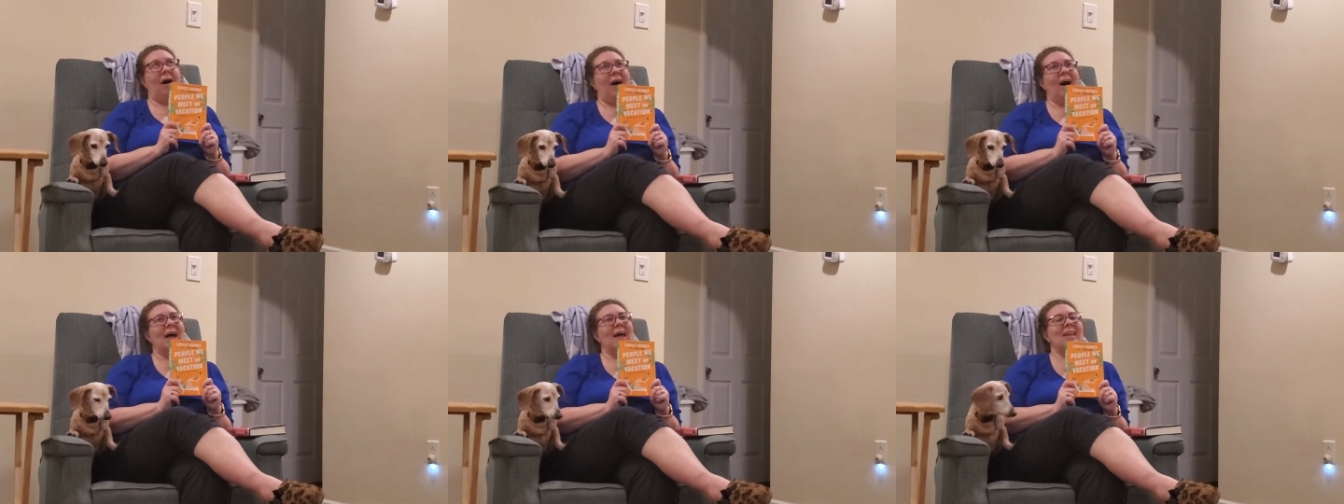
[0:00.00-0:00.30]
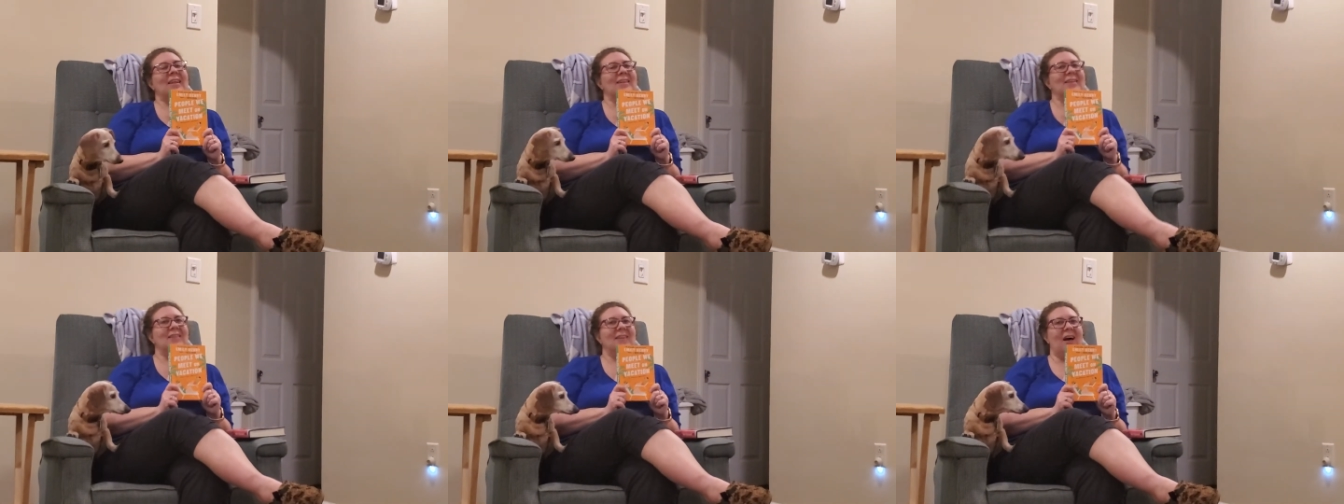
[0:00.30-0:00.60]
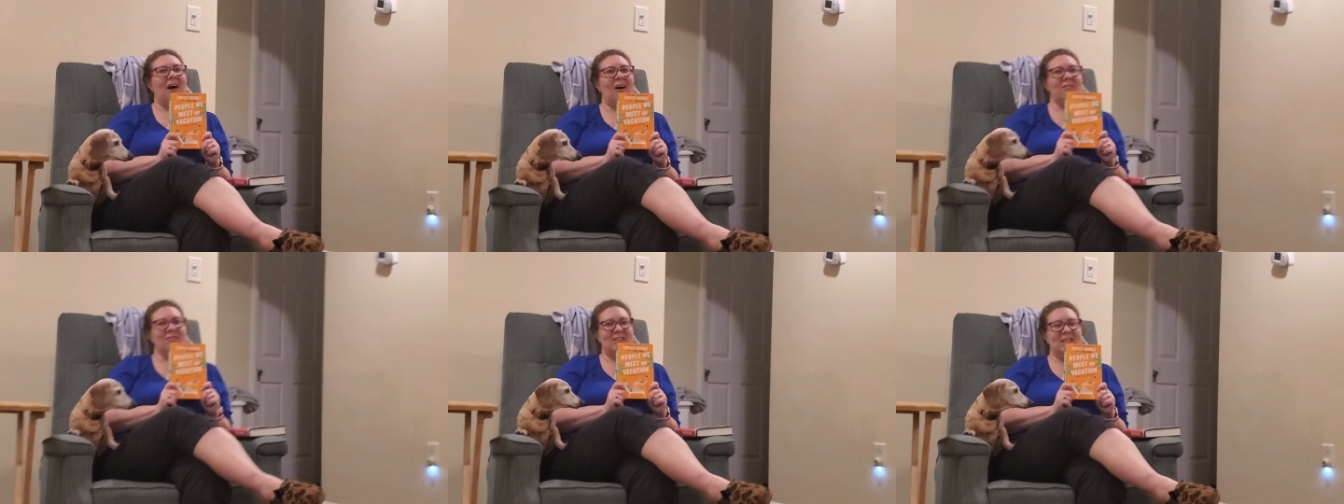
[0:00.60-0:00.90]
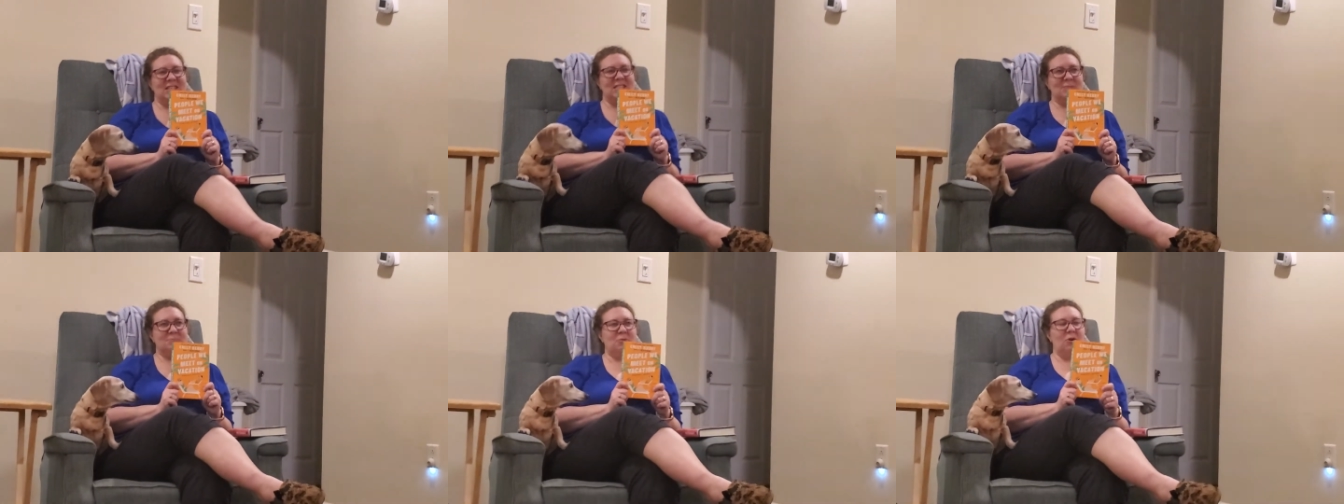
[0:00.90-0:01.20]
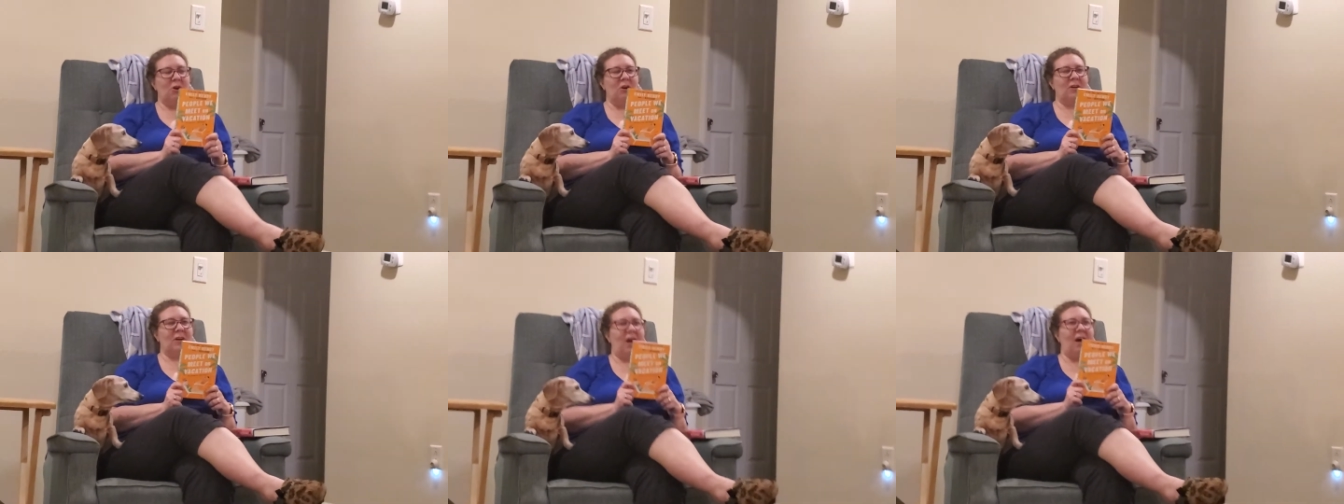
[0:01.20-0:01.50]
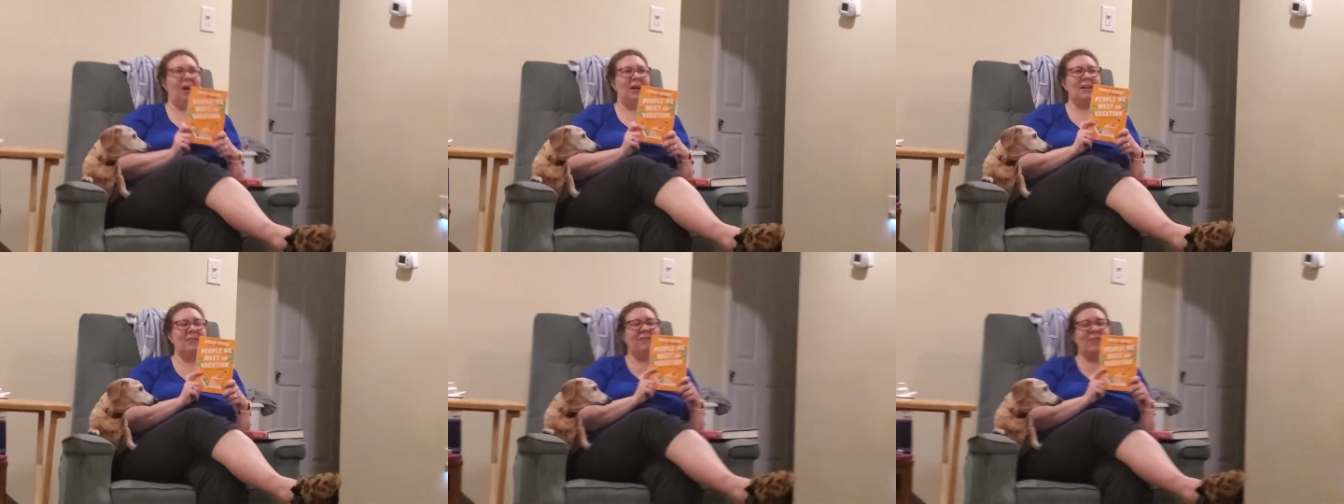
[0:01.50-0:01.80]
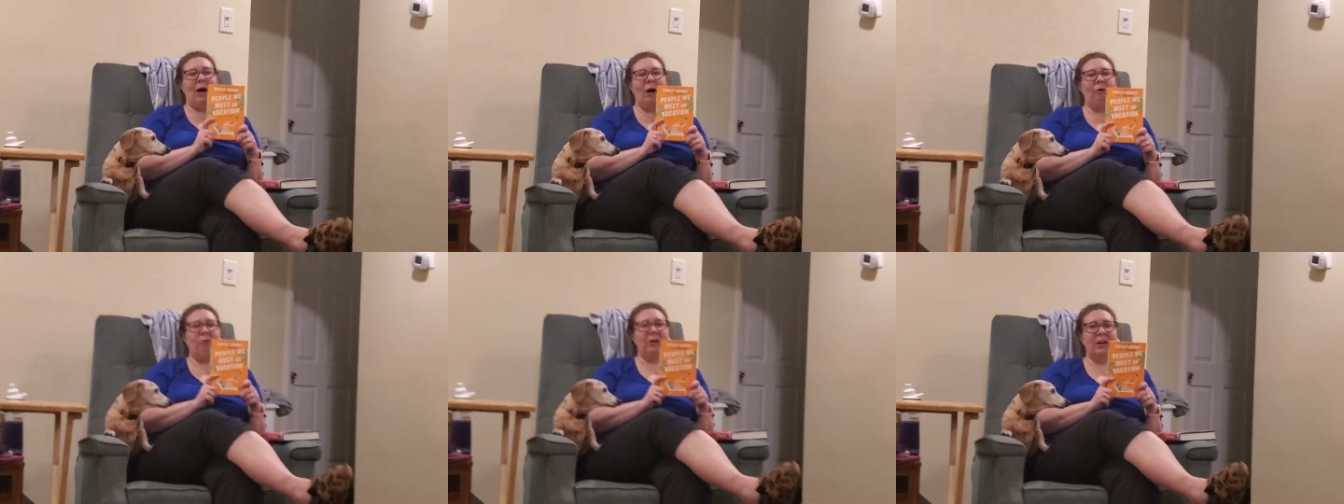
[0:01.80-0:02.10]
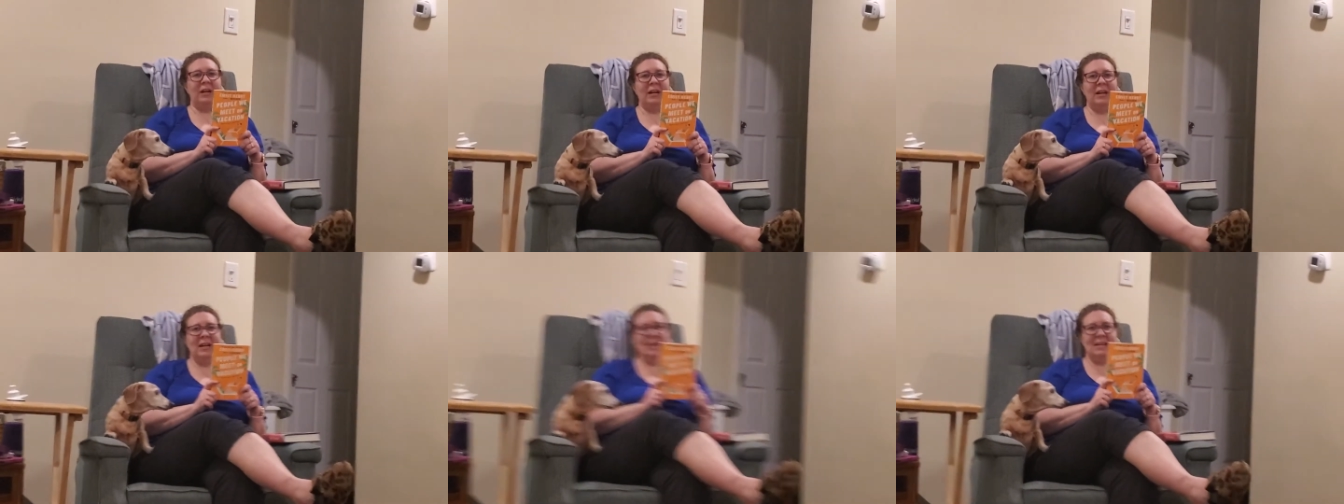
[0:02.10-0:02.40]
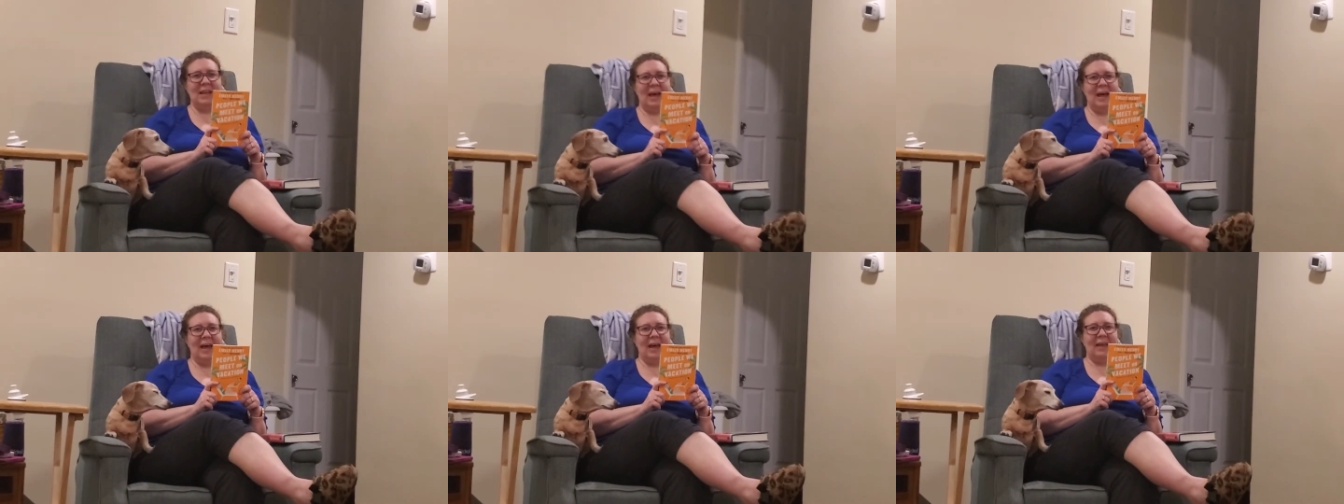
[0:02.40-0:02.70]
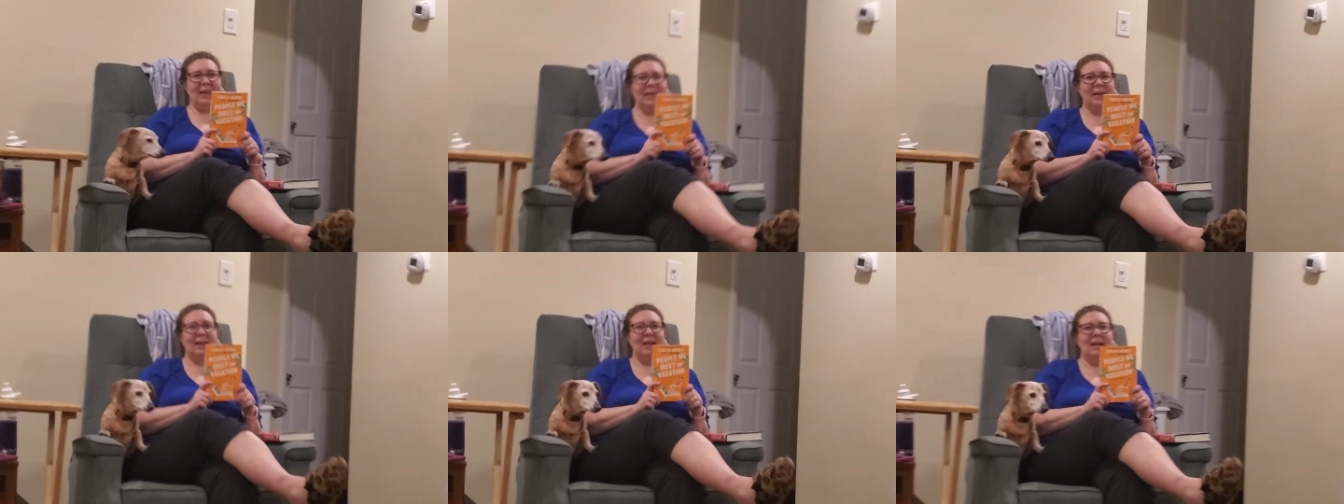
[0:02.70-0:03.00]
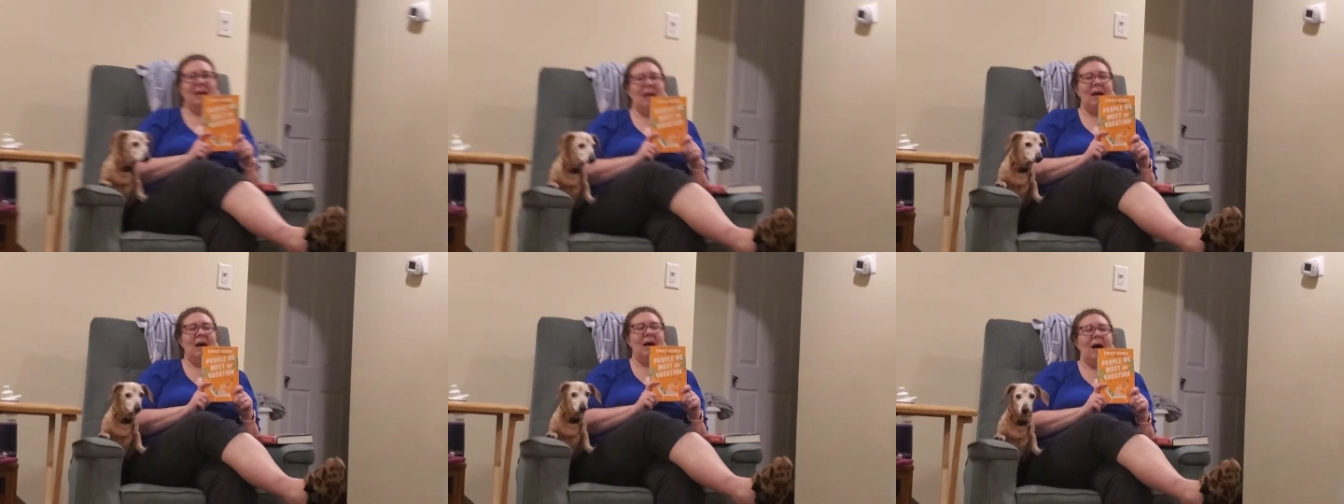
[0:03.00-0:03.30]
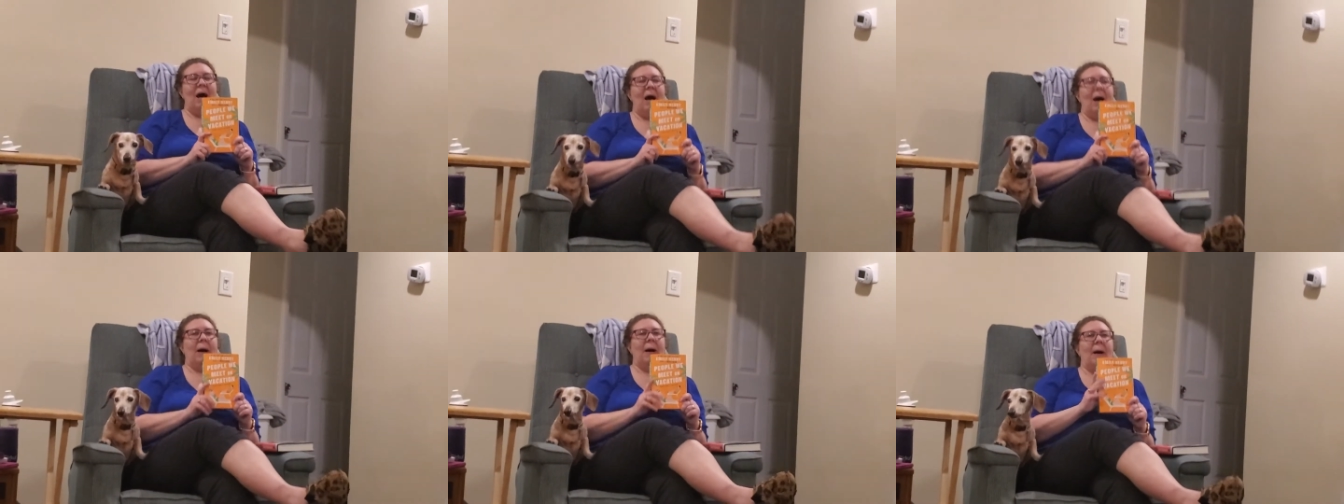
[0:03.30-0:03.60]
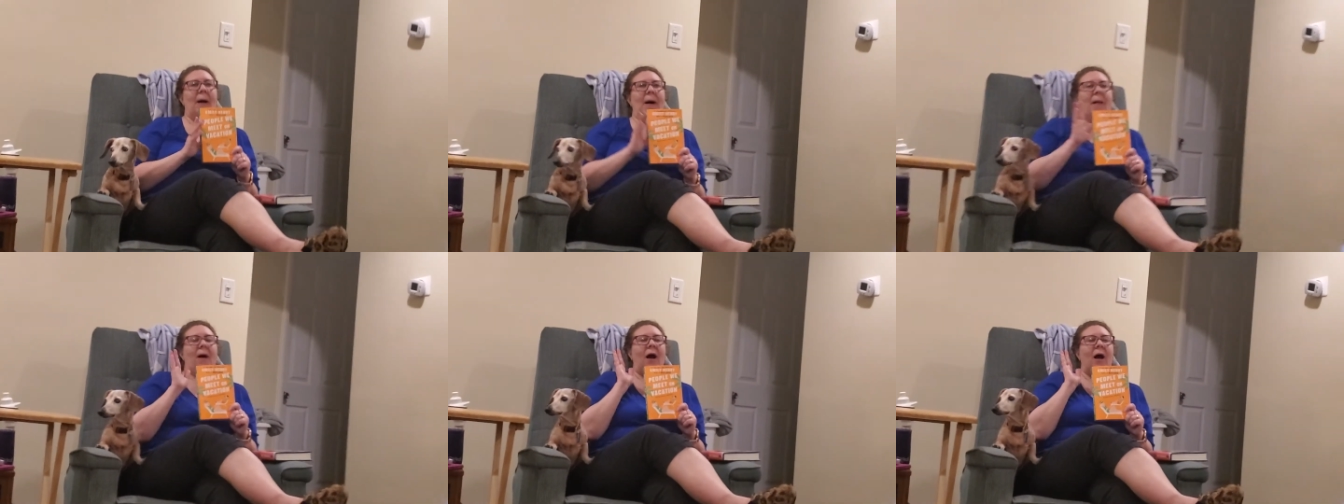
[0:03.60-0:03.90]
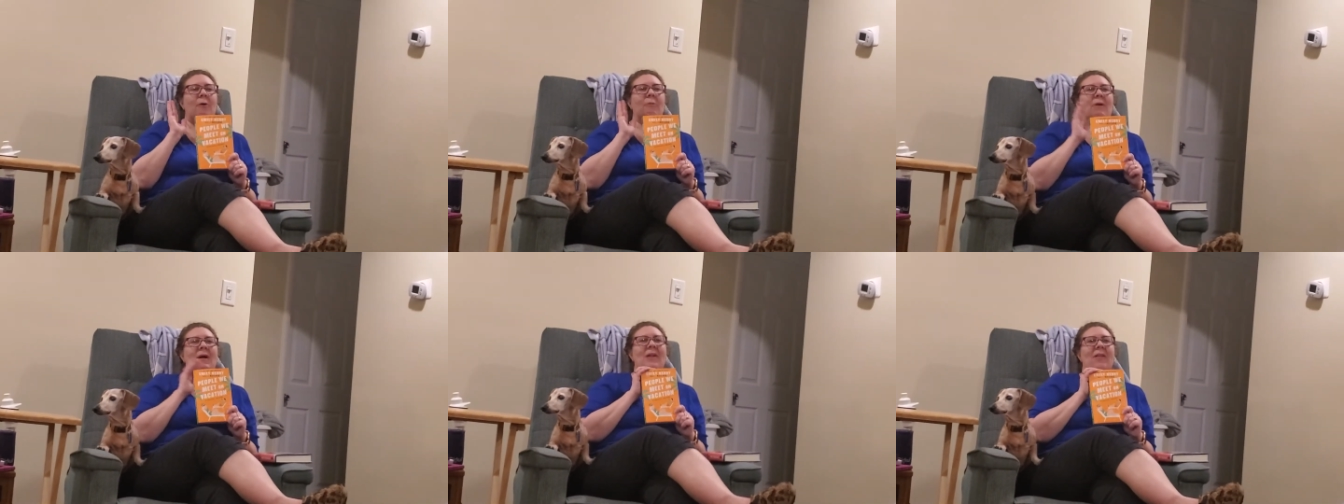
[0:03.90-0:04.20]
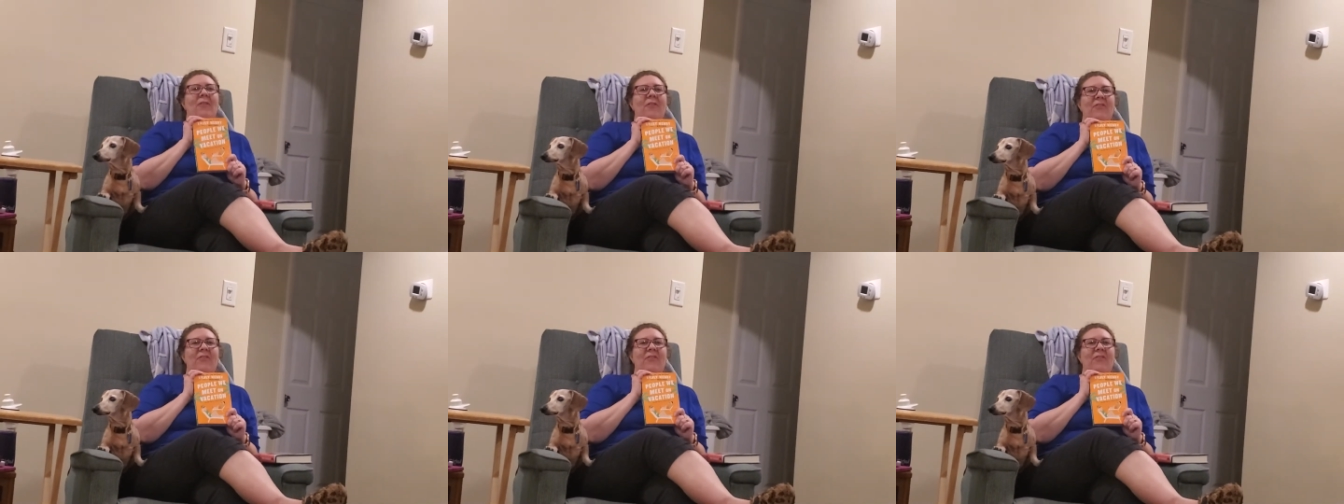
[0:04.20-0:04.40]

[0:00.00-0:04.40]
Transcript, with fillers: I love this book. I devoured it in a day. I want to